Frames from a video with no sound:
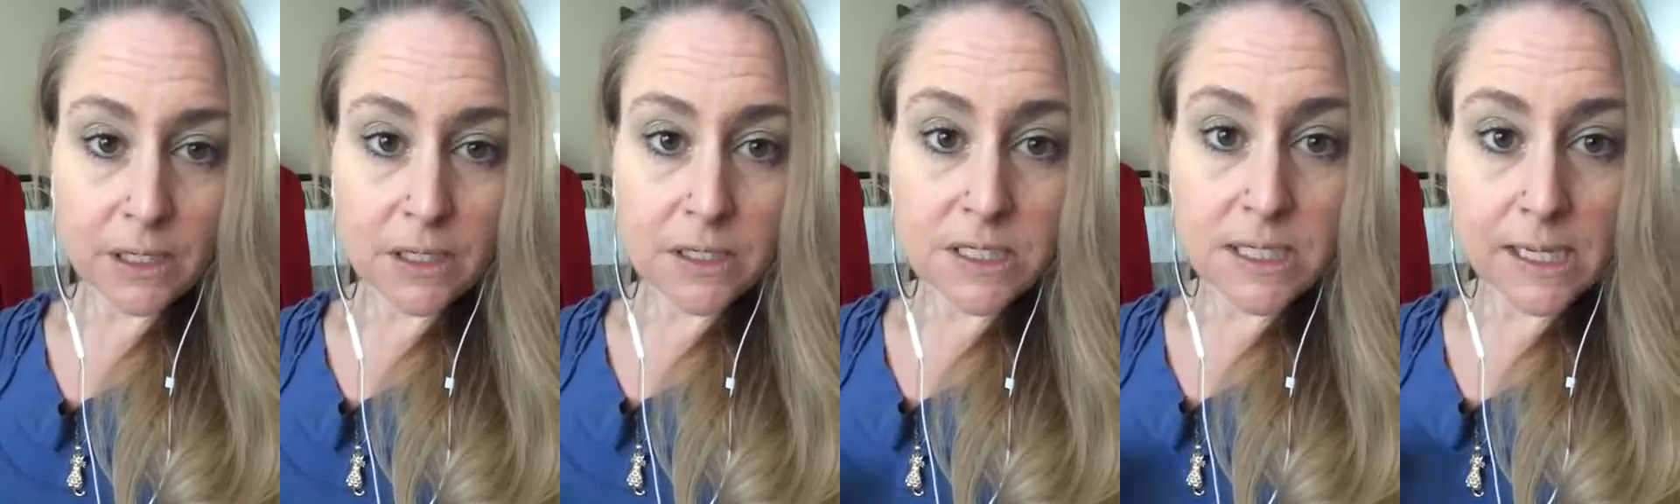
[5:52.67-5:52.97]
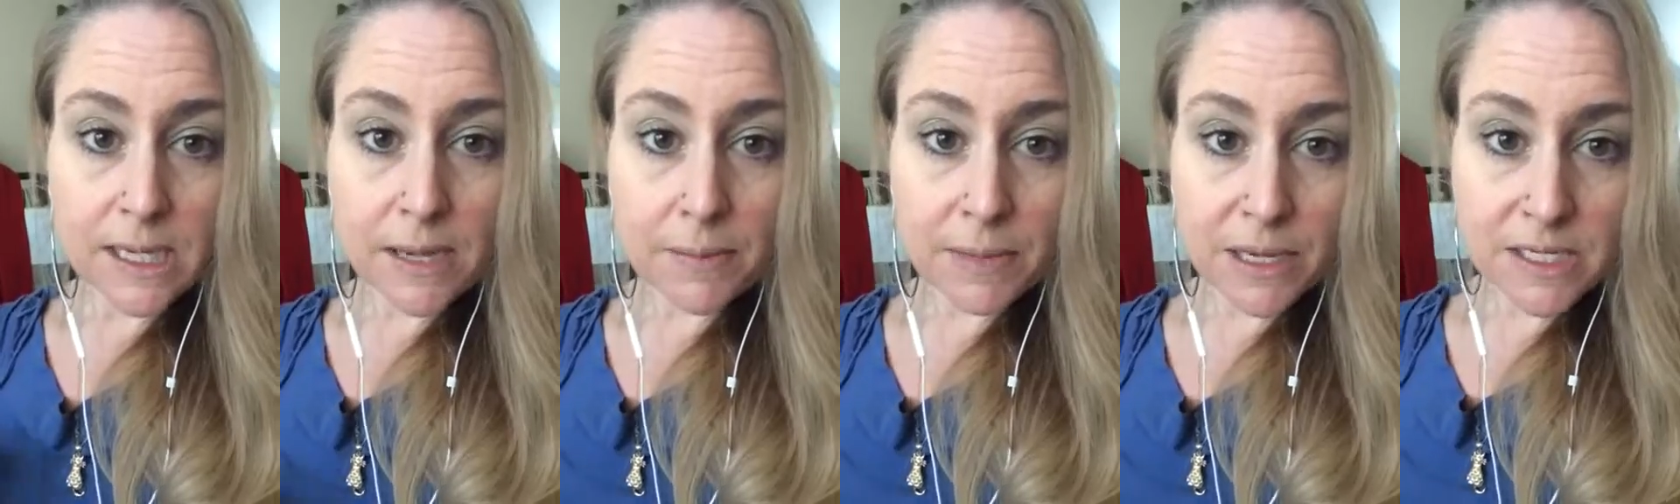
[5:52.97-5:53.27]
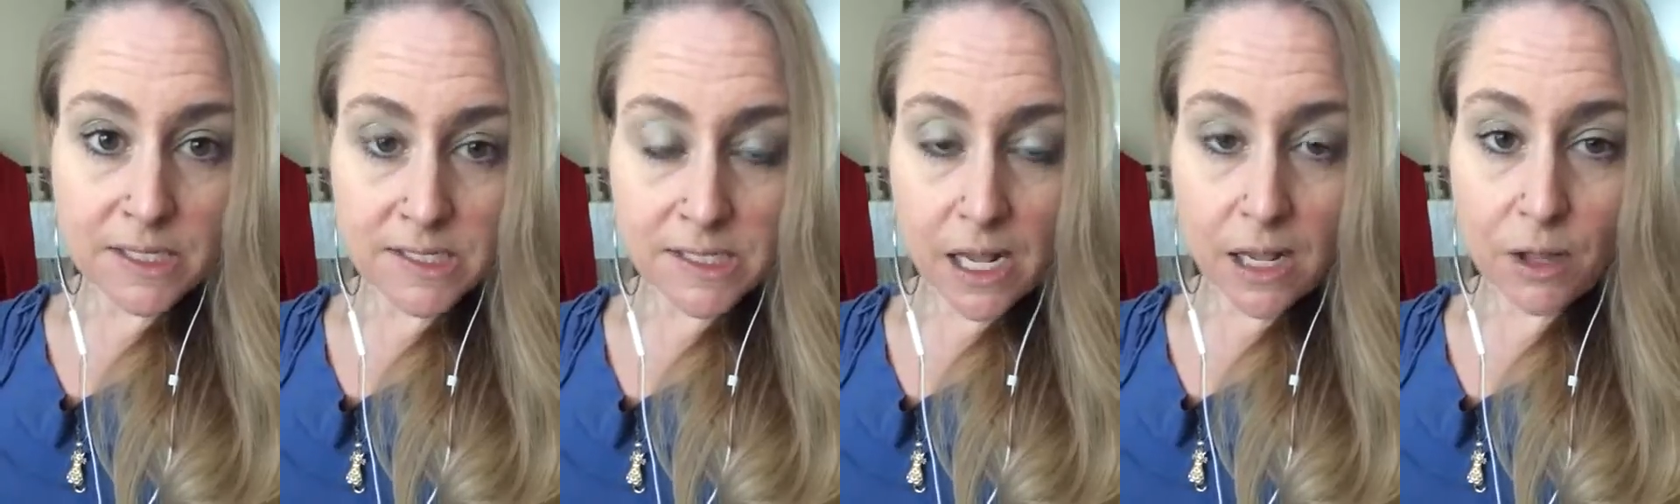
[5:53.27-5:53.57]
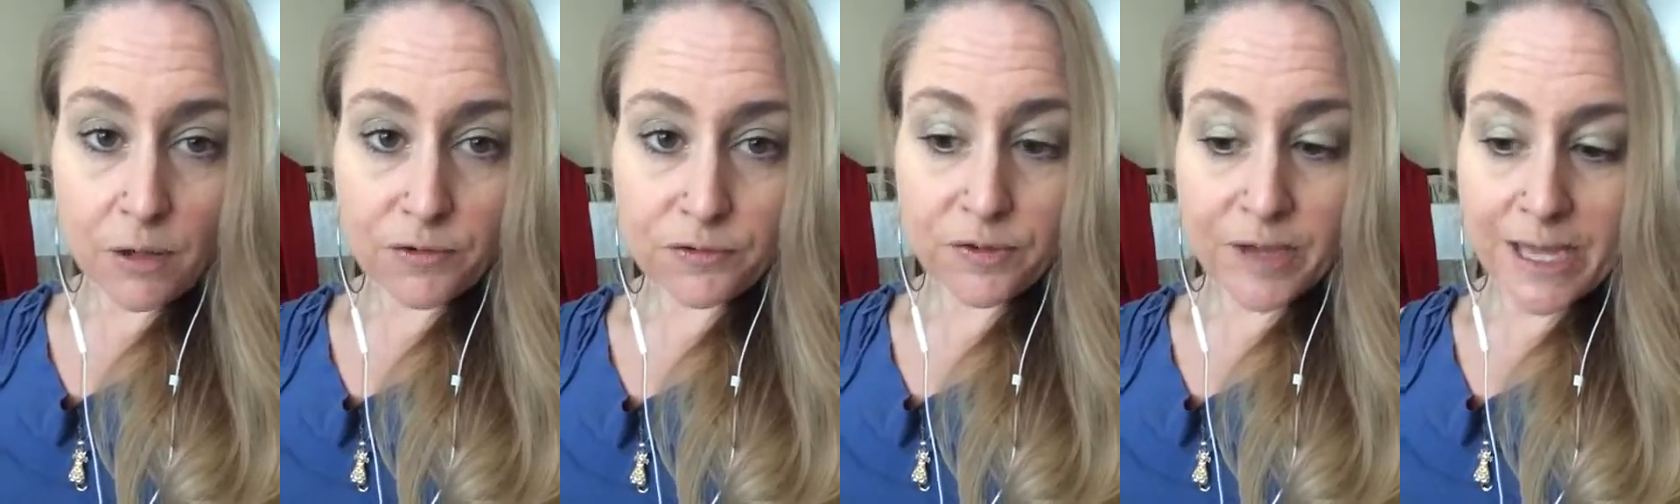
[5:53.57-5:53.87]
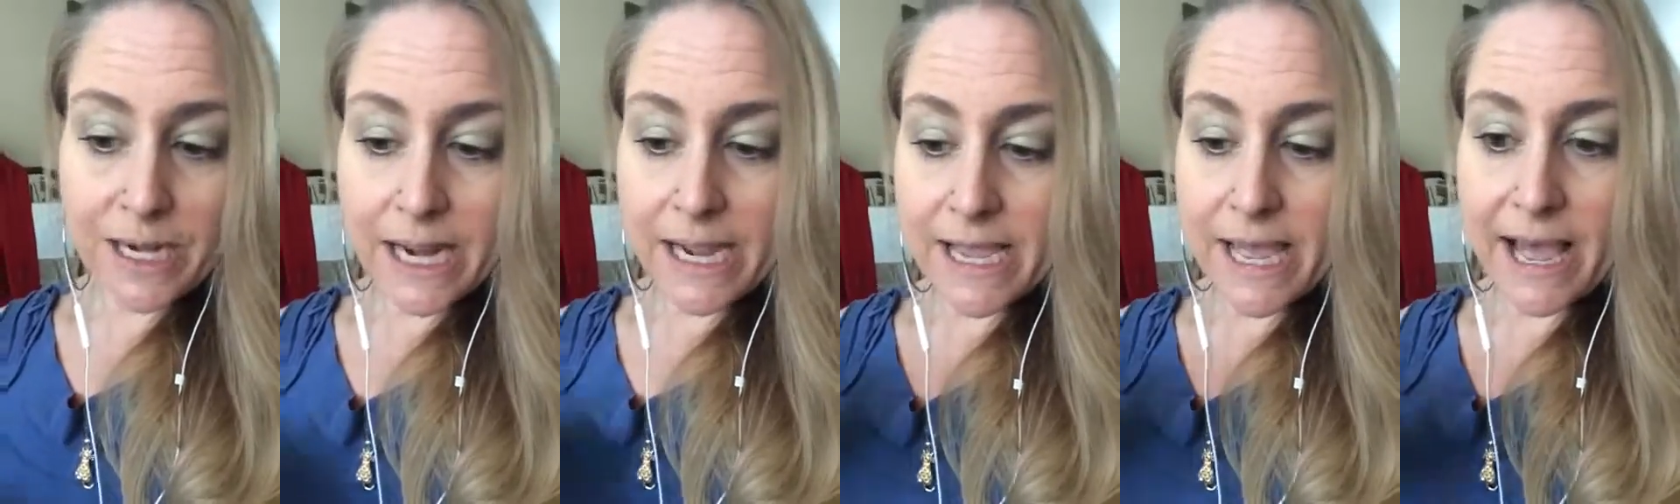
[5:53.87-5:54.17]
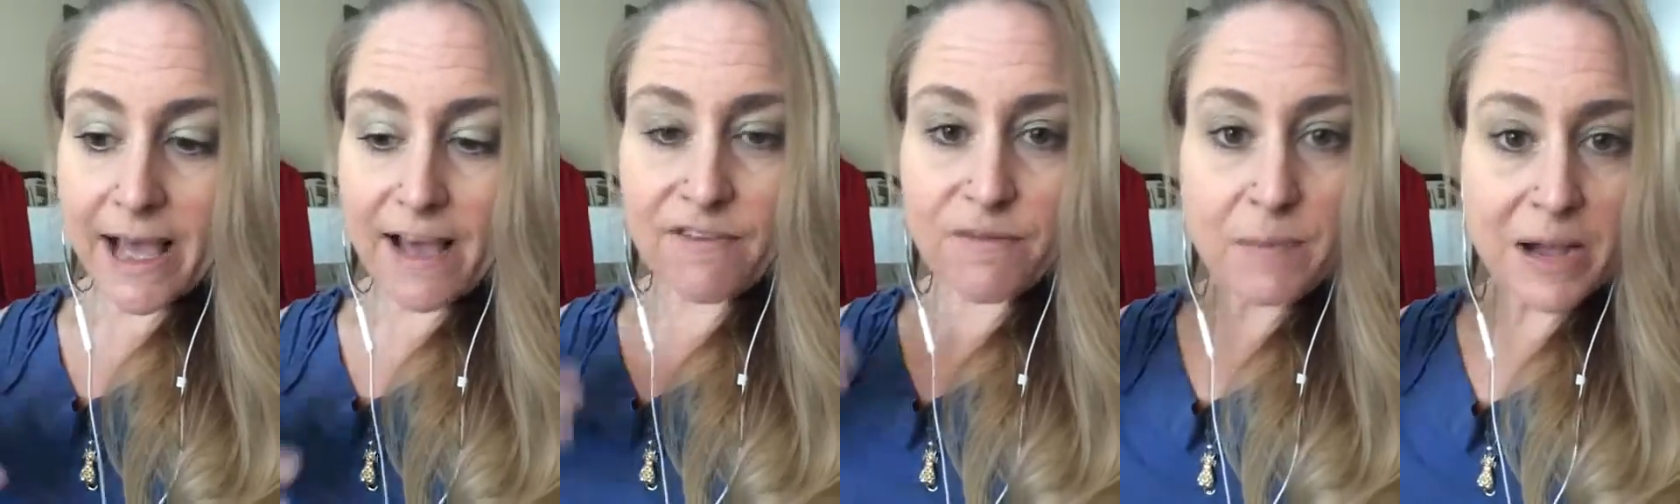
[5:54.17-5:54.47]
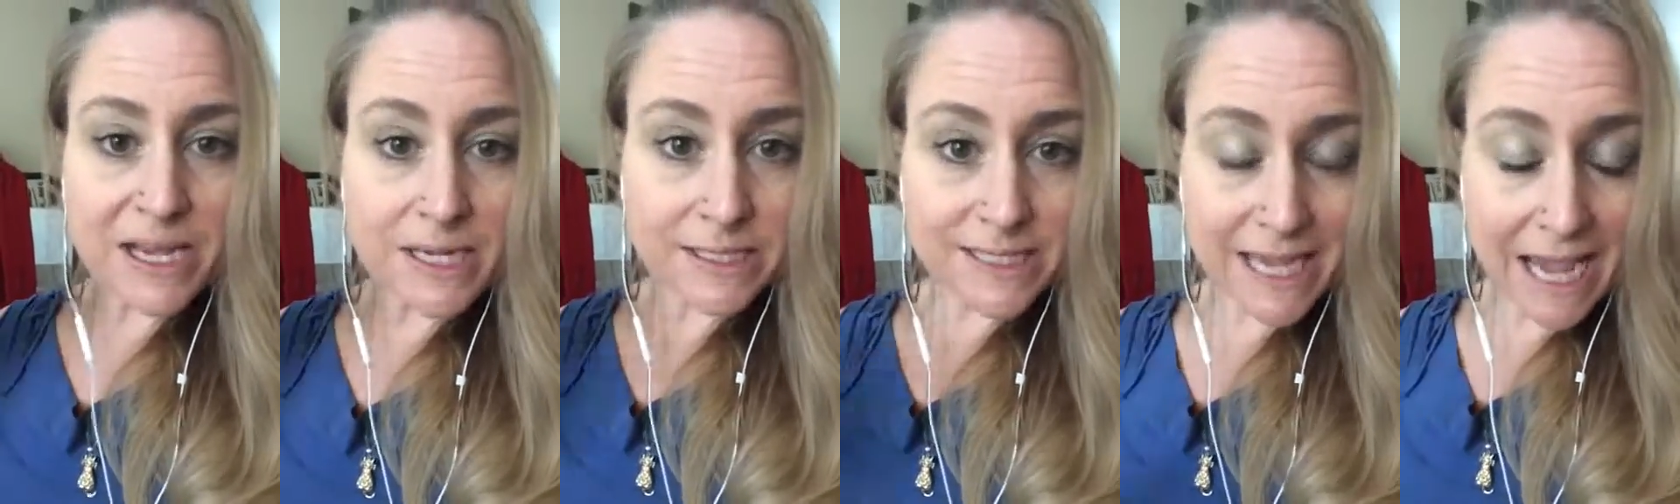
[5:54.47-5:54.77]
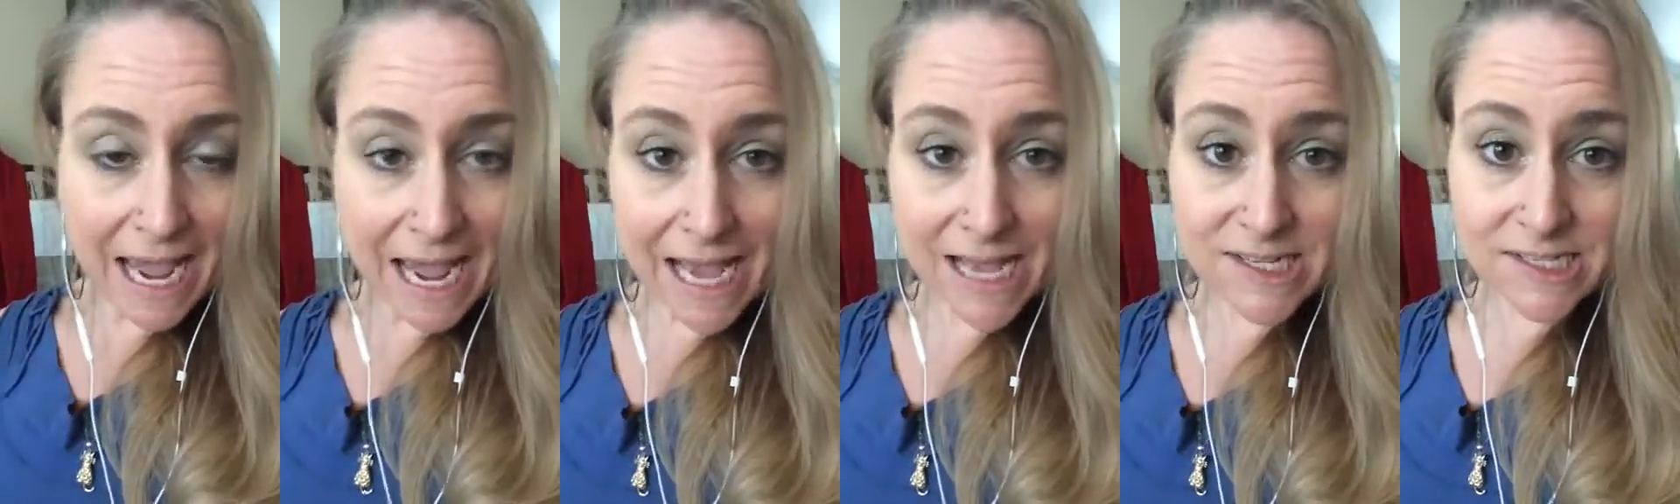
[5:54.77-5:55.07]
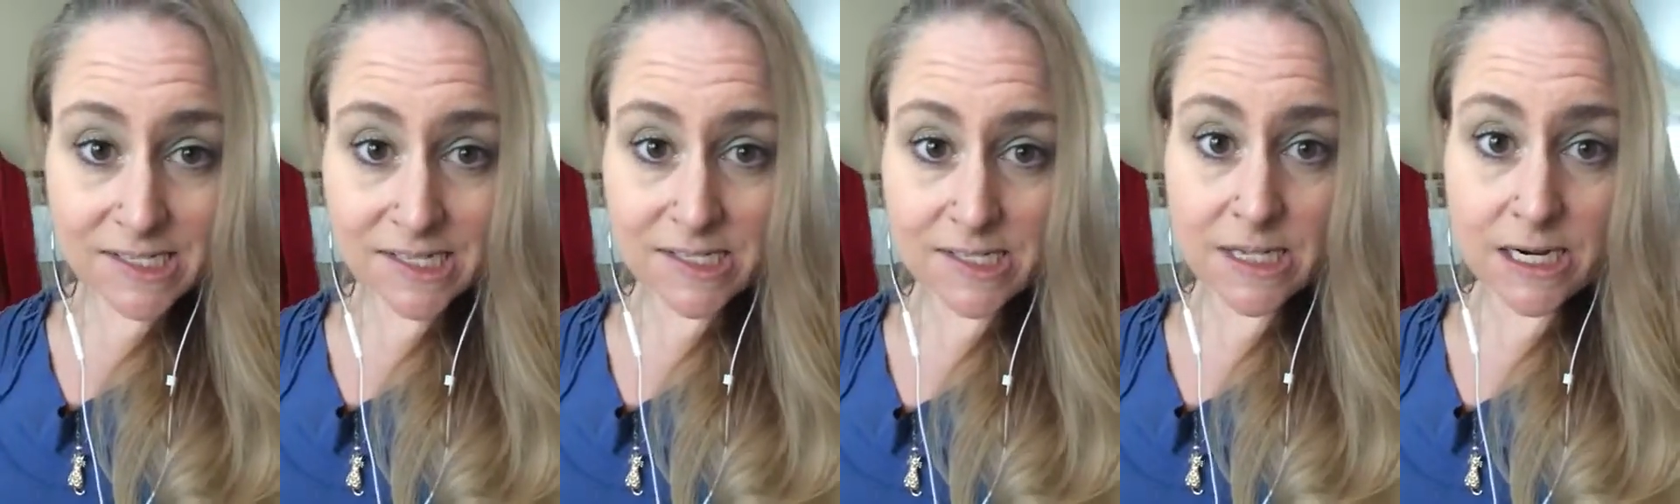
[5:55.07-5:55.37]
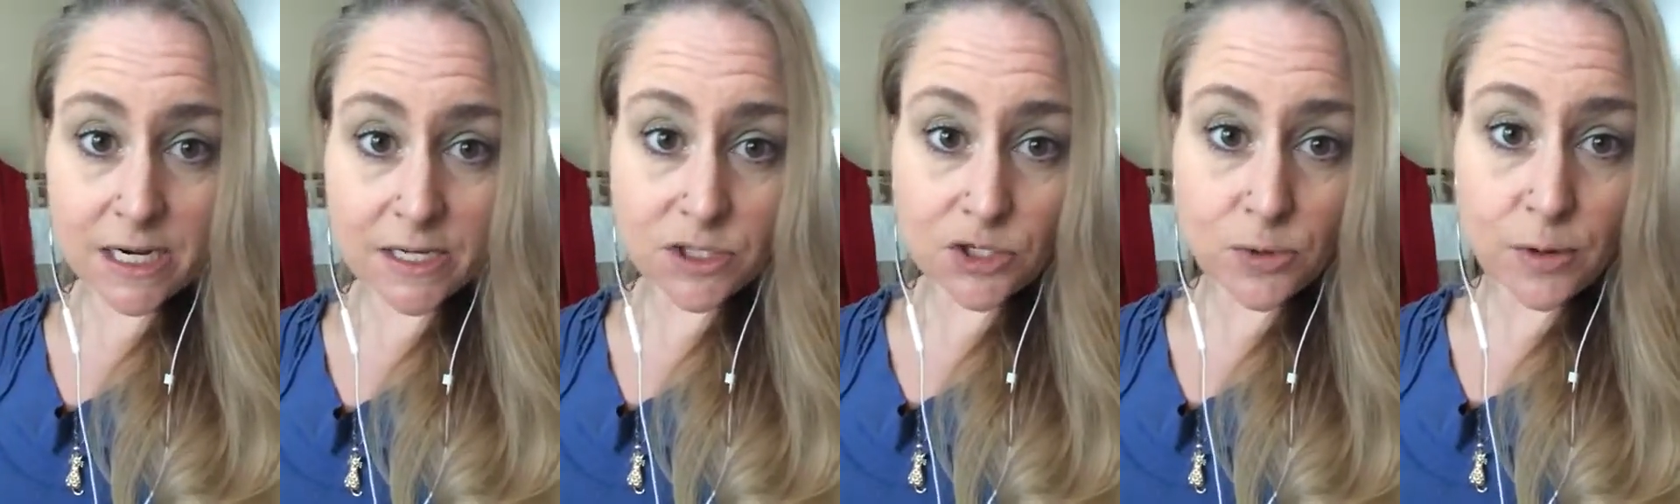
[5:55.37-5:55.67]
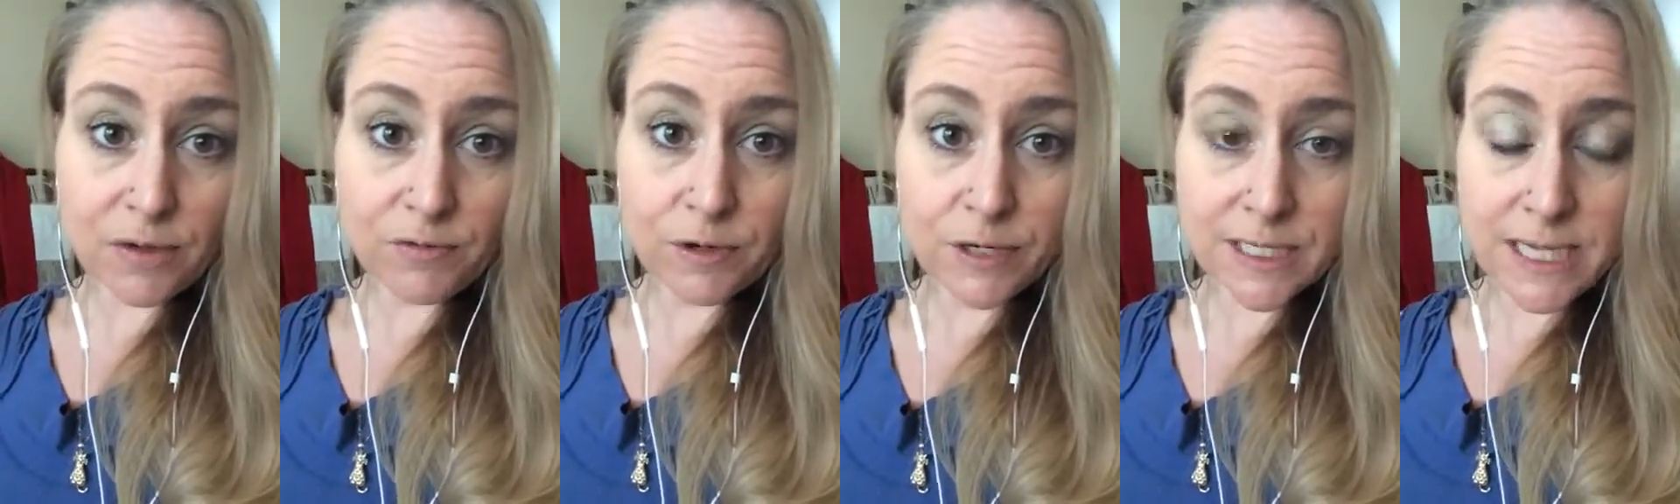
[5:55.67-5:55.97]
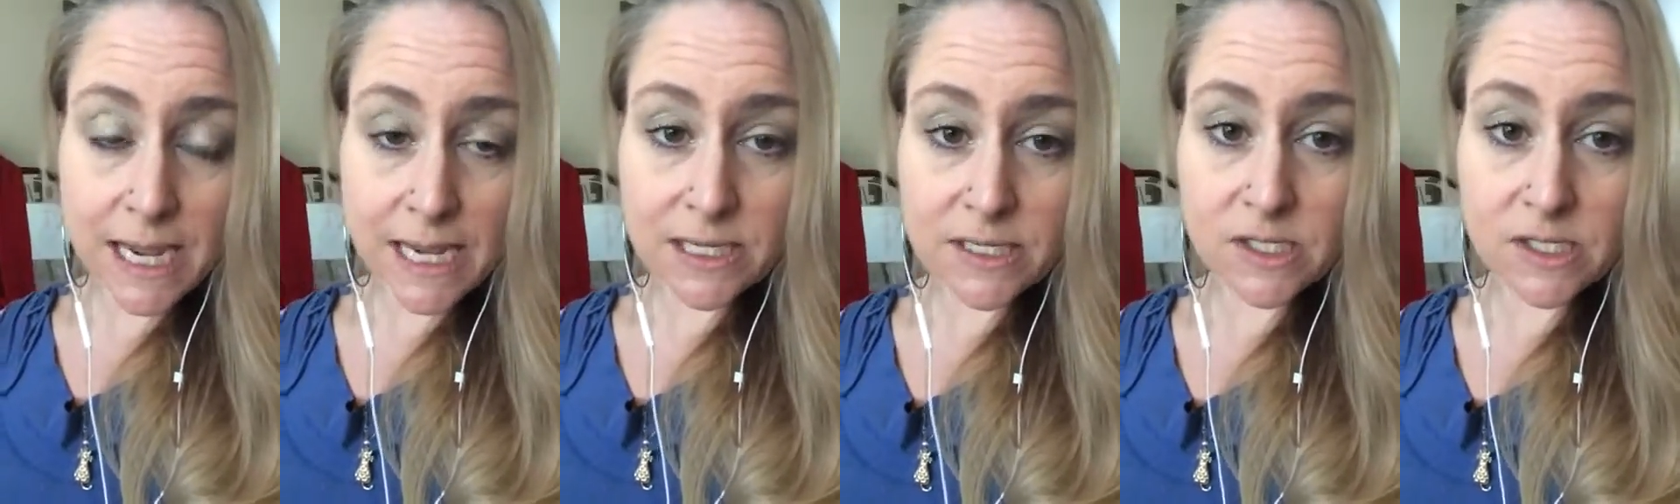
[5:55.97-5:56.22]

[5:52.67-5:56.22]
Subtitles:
to get myself, and I have my tasks that I do every day.